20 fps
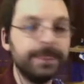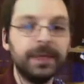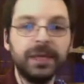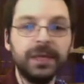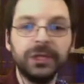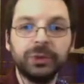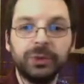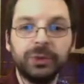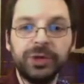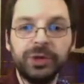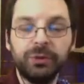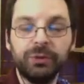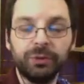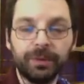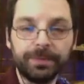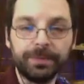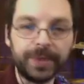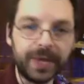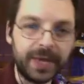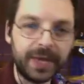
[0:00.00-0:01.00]
is when you
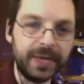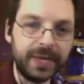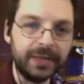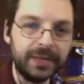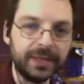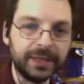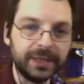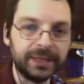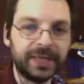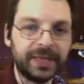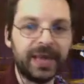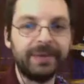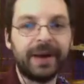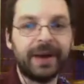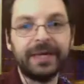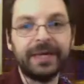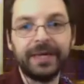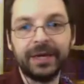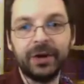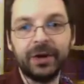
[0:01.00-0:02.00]
repeat the same
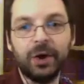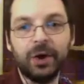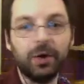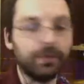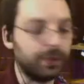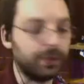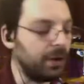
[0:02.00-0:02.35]
idea over